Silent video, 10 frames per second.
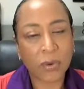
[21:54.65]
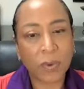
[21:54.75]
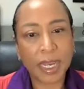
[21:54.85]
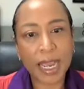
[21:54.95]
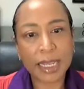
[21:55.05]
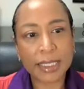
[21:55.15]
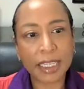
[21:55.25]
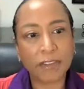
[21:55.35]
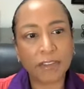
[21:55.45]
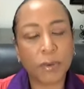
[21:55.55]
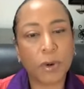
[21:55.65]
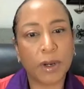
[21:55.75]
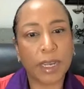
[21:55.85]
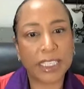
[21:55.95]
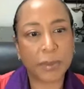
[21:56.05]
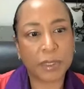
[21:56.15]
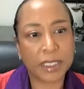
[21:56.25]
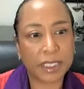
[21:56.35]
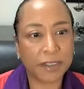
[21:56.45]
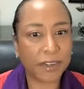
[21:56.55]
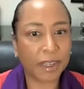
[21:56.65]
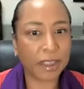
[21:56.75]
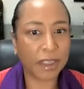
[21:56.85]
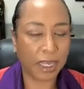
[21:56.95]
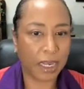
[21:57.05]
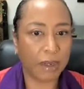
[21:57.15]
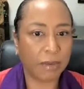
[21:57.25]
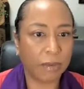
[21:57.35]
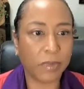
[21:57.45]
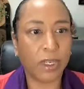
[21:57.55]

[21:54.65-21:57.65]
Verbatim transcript: are we asking for a specific thing,